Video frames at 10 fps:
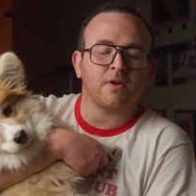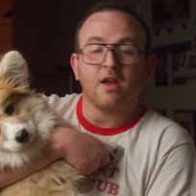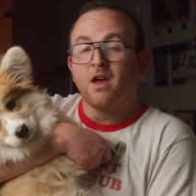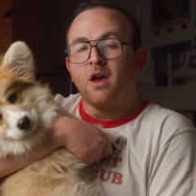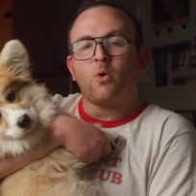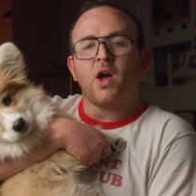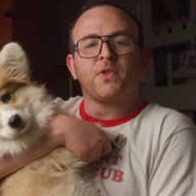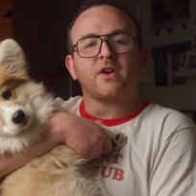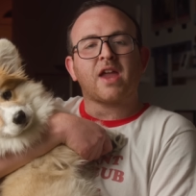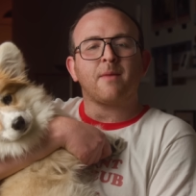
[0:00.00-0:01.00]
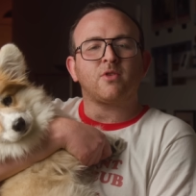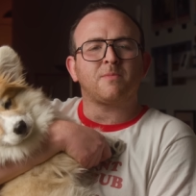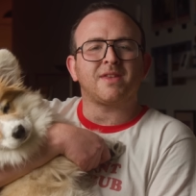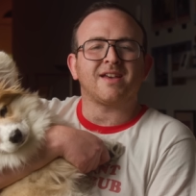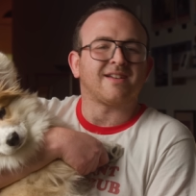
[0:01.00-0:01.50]
but want their camera to
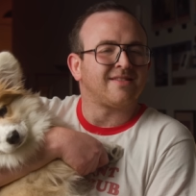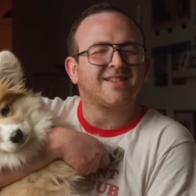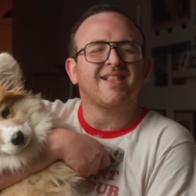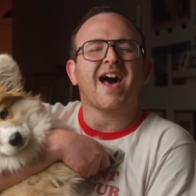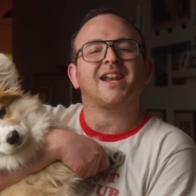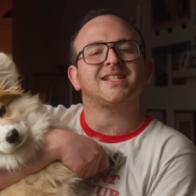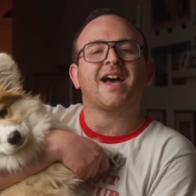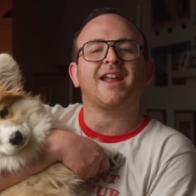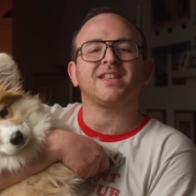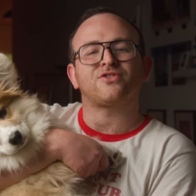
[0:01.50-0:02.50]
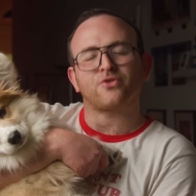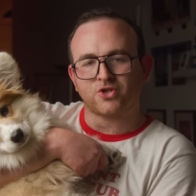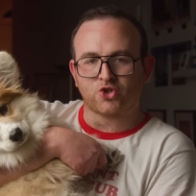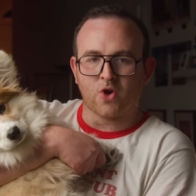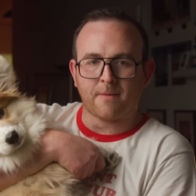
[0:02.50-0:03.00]
be a little hottie-totty
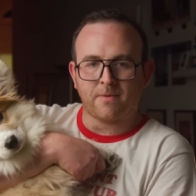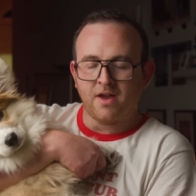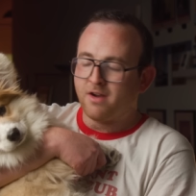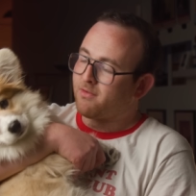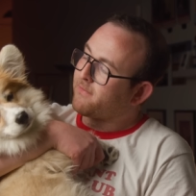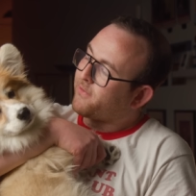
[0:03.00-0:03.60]
thirst trap. Right,